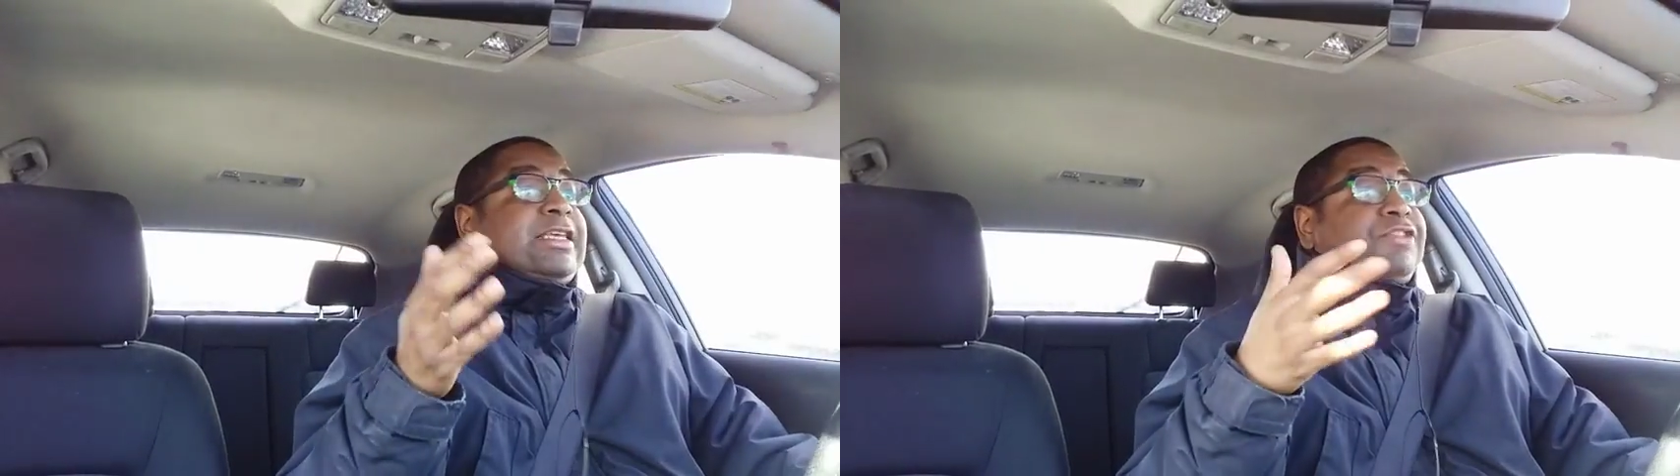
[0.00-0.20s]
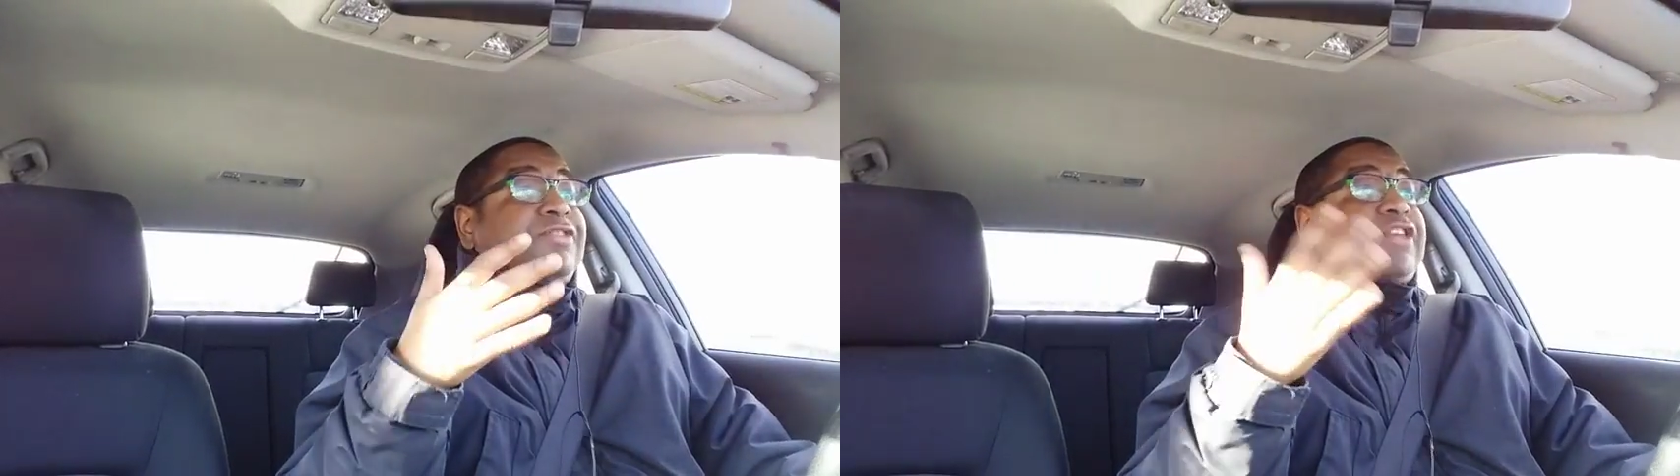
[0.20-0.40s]

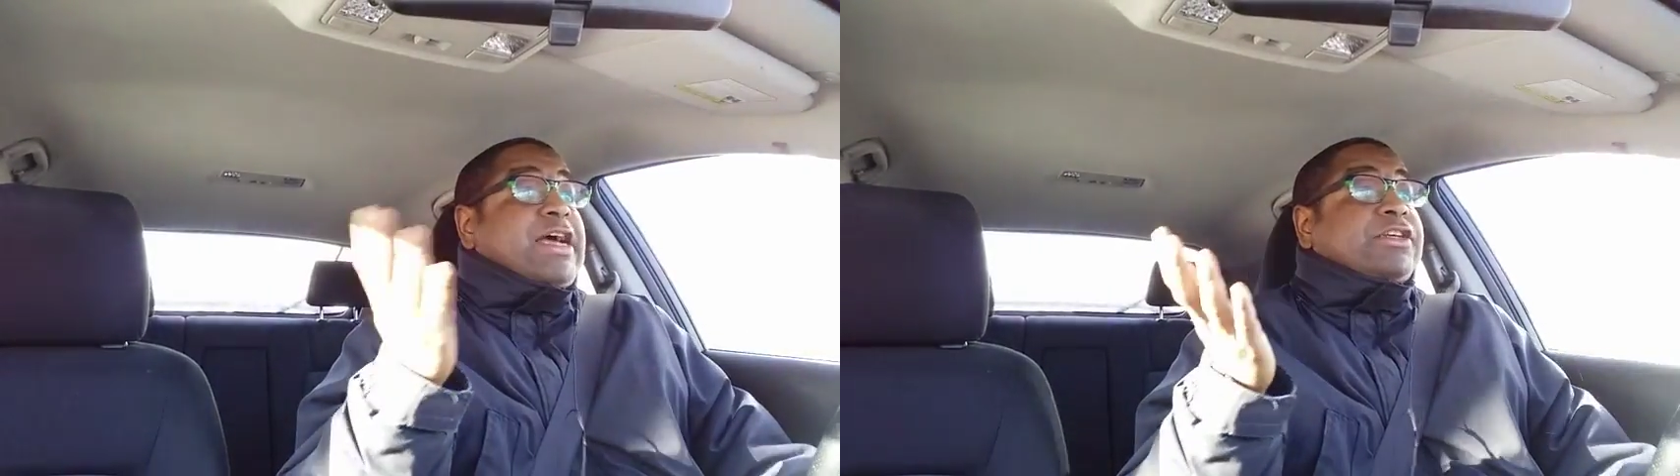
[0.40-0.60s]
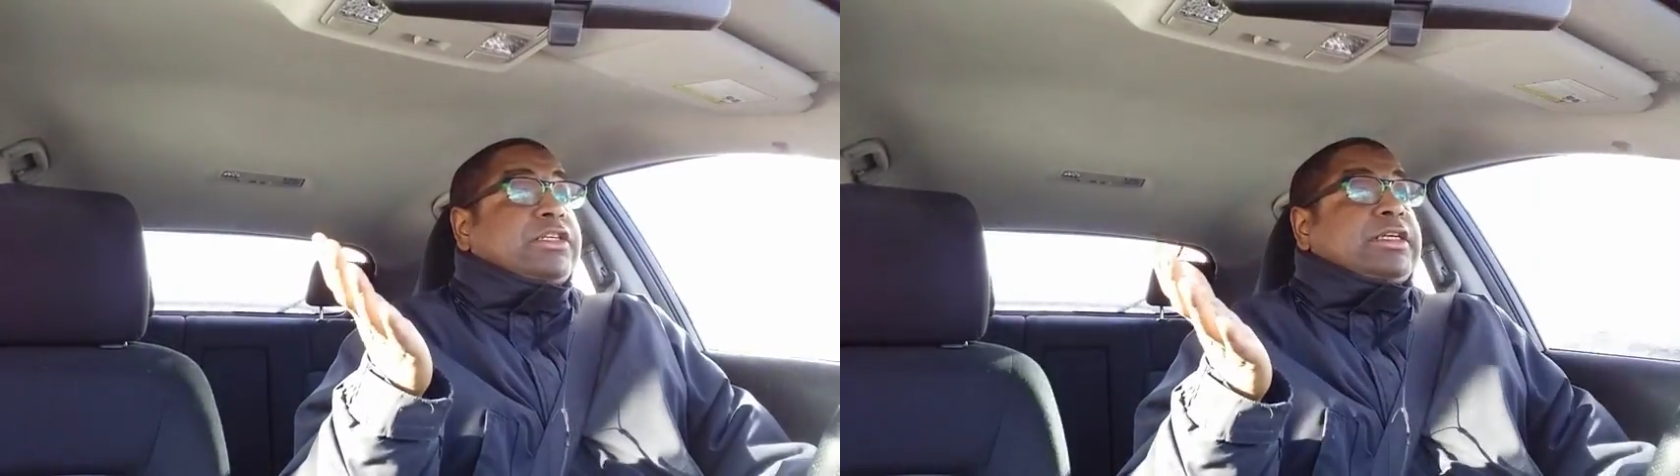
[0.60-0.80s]
even if he
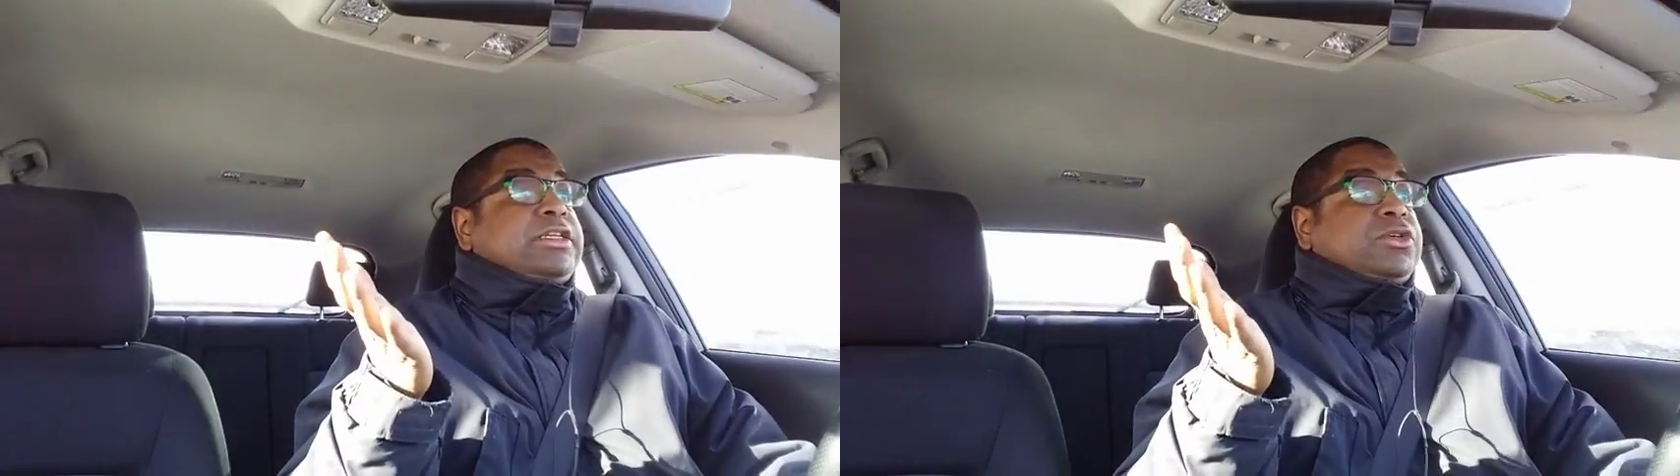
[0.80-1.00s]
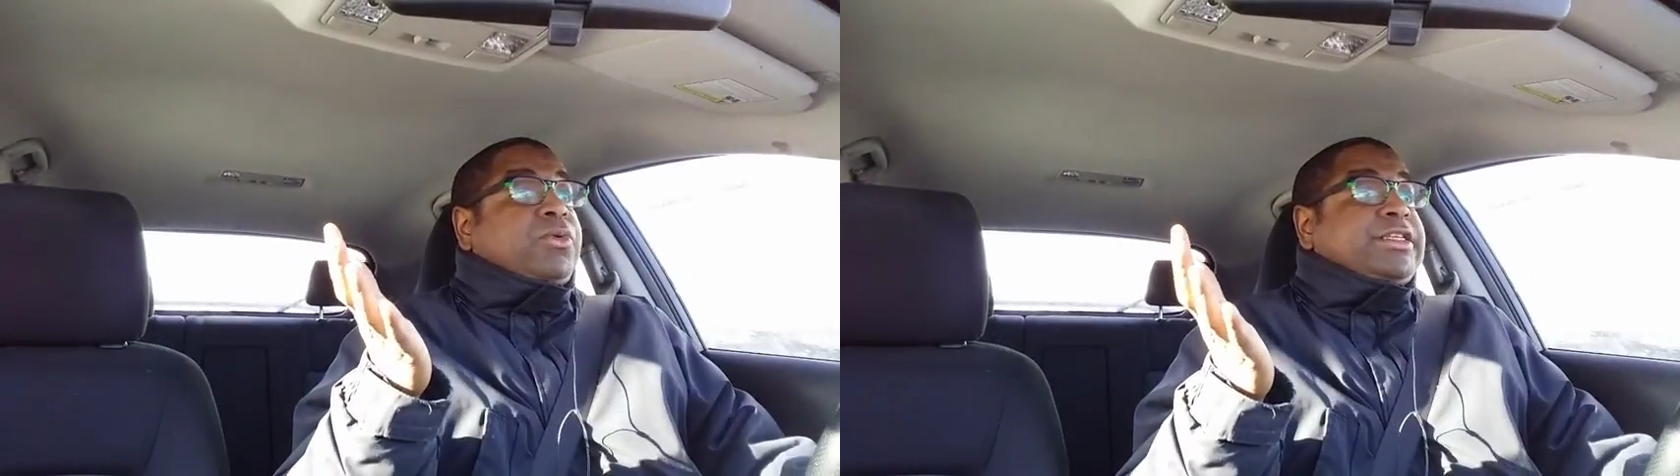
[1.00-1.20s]
actually
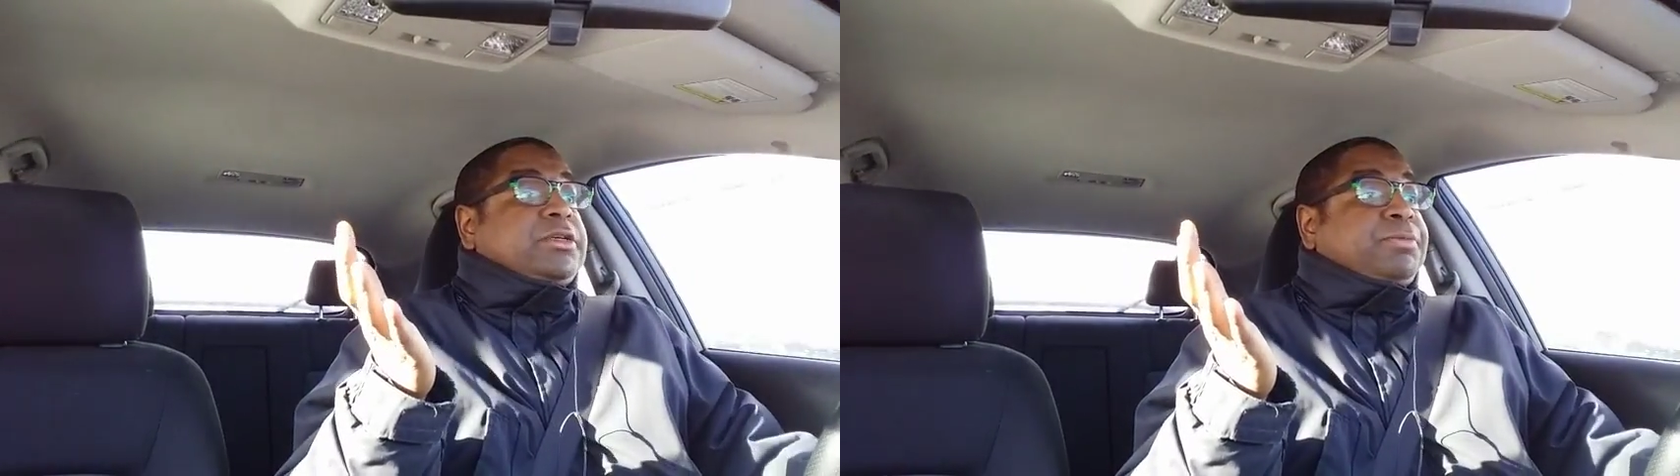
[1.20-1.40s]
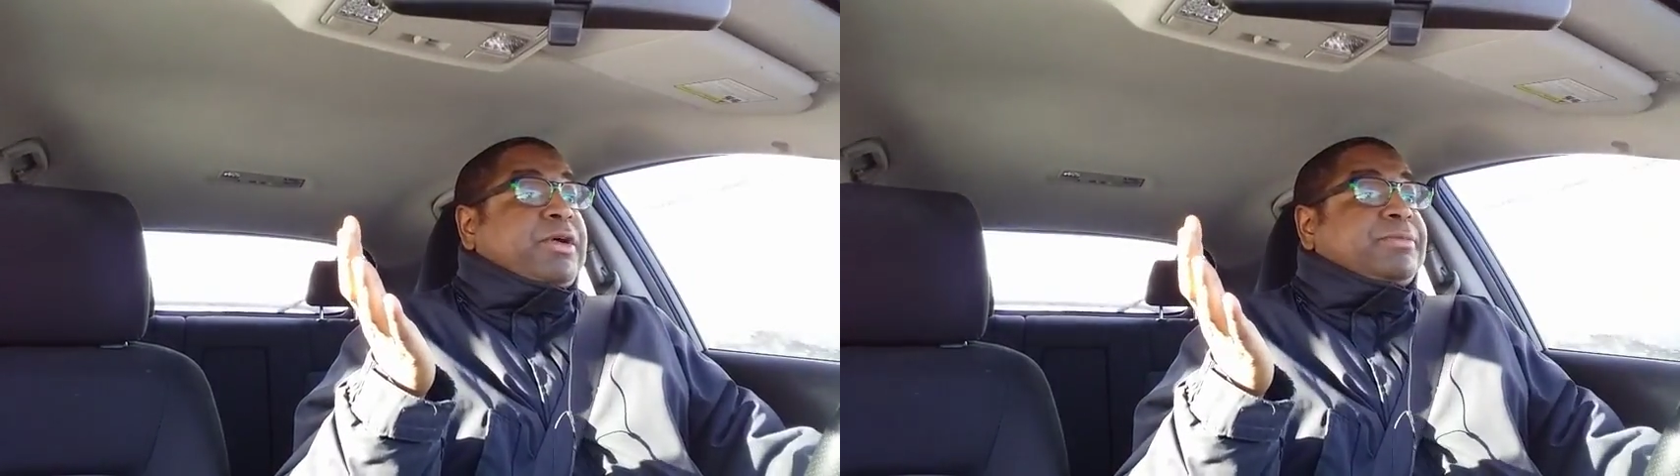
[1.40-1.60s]
is a white
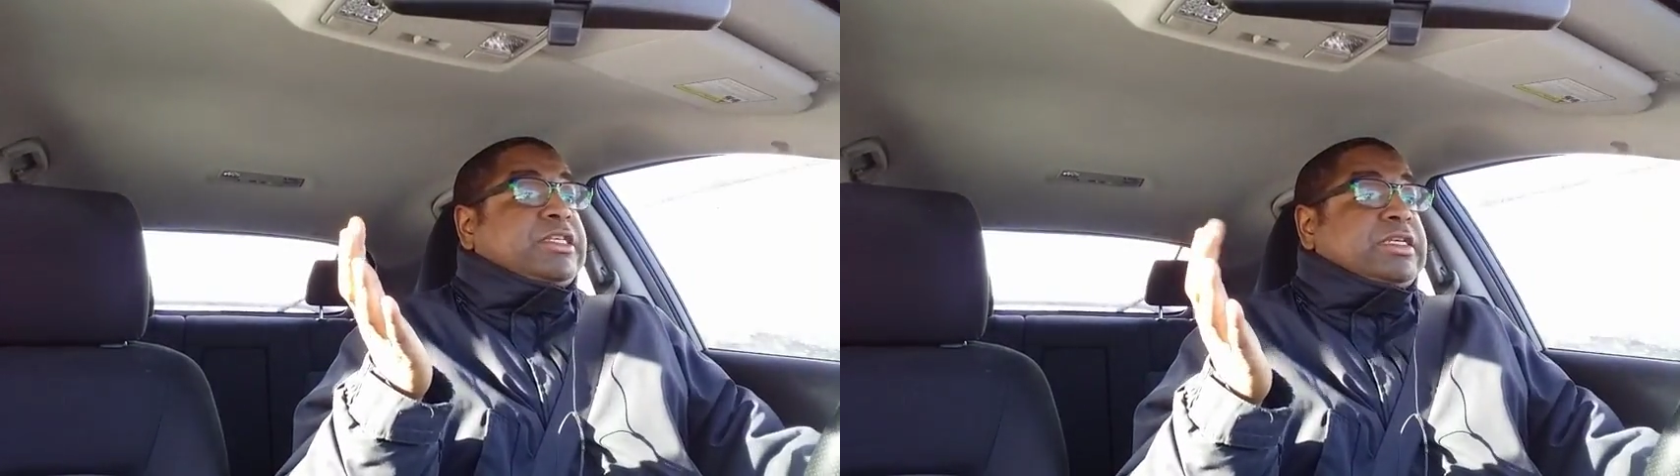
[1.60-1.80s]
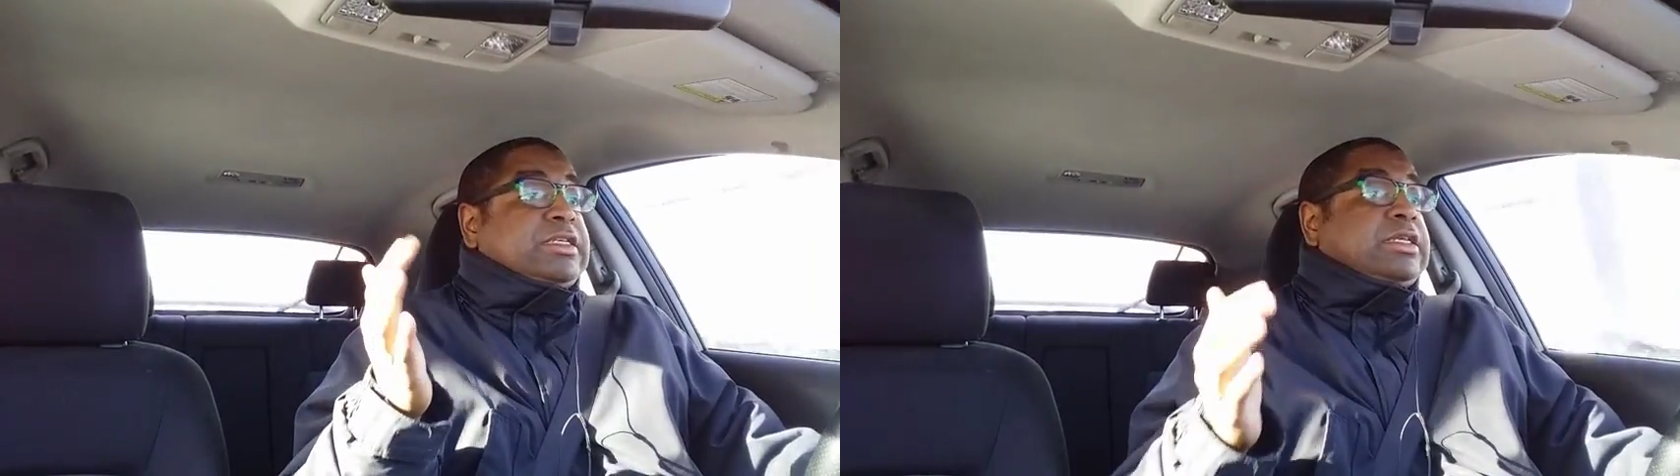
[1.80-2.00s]

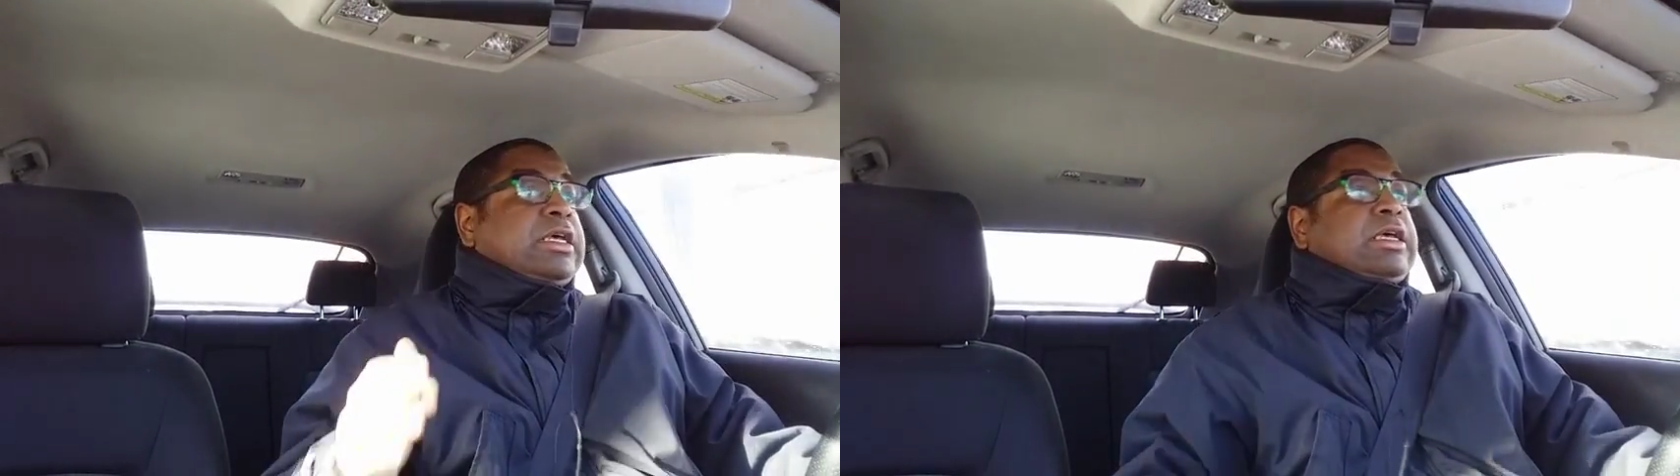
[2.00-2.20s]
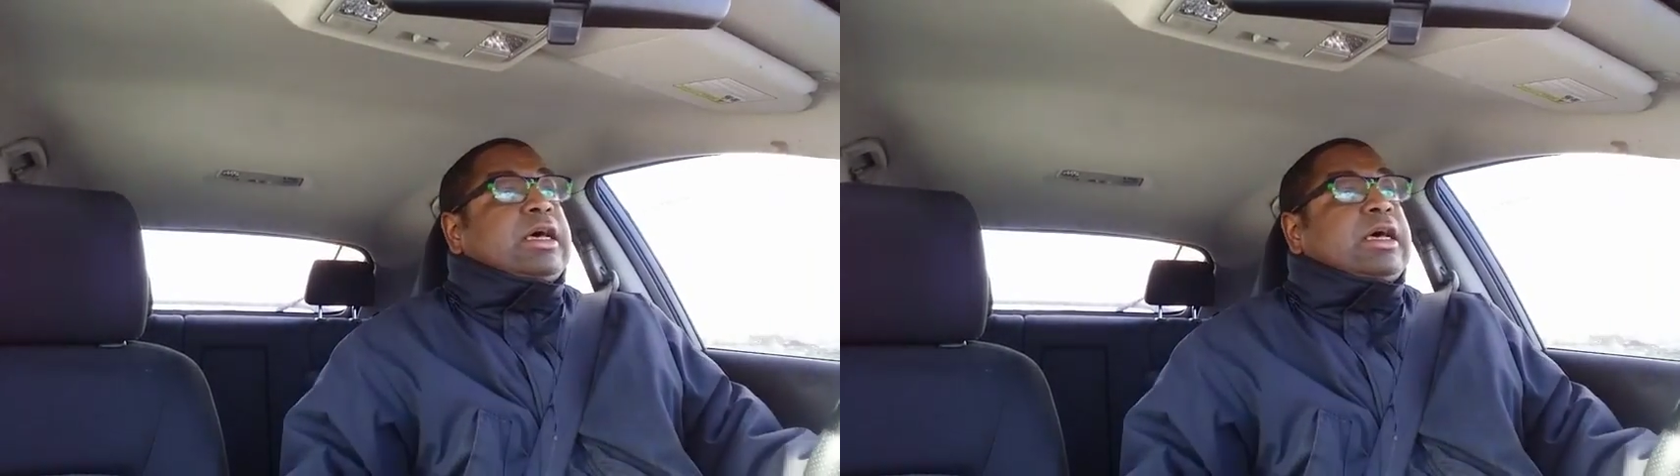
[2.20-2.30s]
supremacist.